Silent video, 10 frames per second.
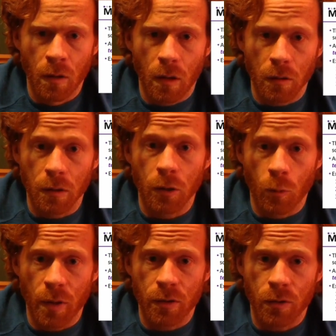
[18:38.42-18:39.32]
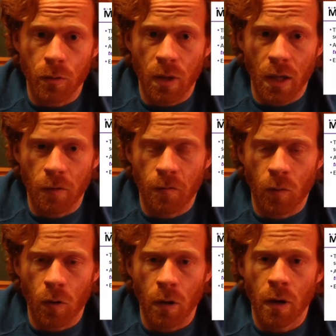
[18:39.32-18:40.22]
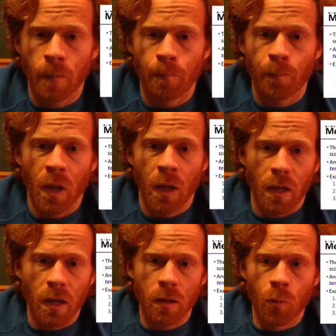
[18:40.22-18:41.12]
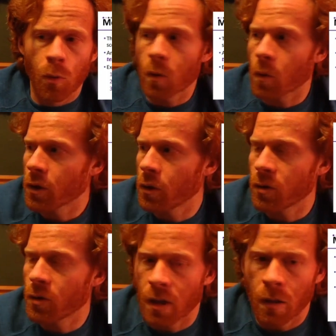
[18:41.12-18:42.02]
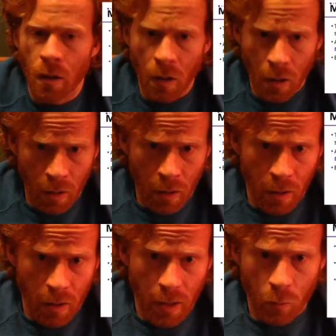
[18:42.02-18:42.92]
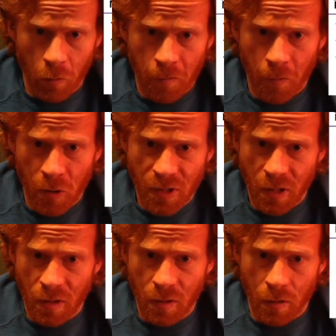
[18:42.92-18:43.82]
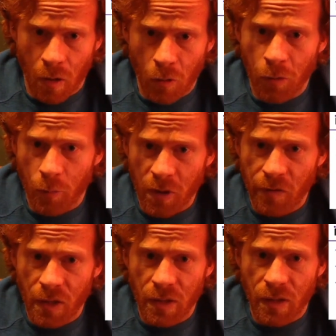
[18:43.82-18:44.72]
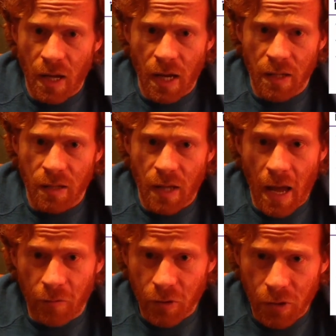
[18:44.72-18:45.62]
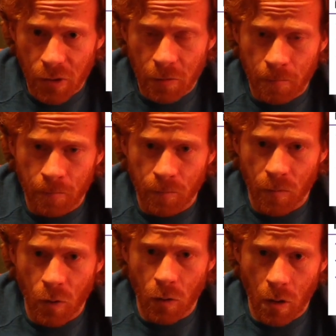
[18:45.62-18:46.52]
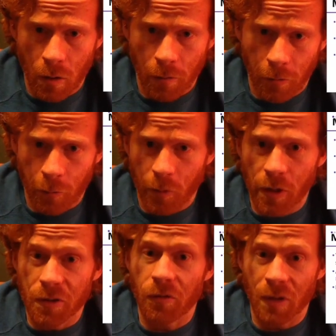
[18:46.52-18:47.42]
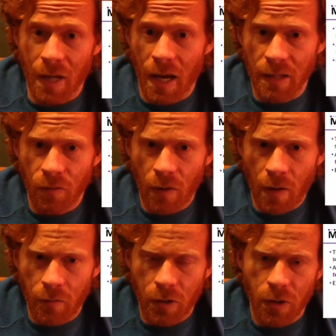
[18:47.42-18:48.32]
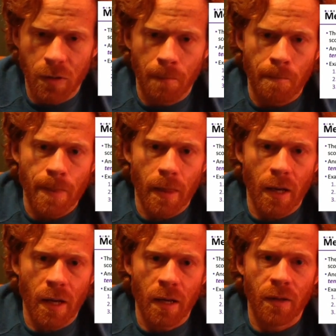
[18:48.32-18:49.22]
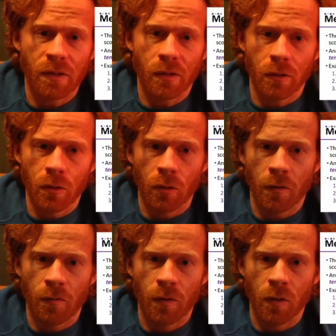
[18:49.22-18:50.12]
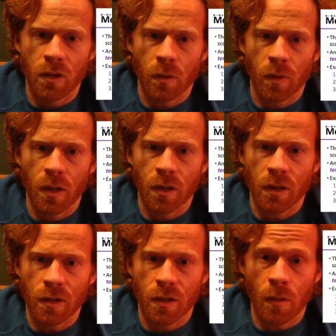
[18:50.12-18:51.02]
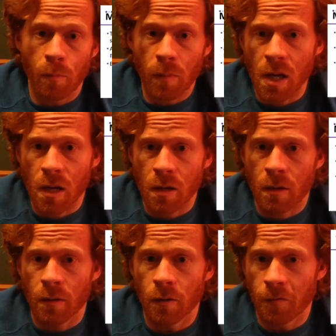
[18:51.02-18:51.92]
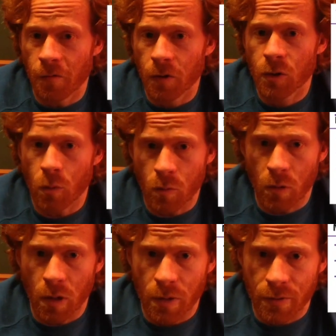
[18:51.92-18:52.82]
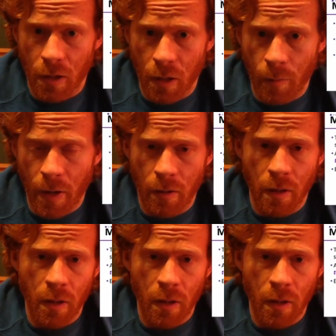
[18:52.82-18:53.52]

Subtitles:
a little bit in 294. In the book we're using, it refers to all three of these as averages. They're all three are different kinds of averages, and that's a little confusing because the mean, the first one we're going to talk about,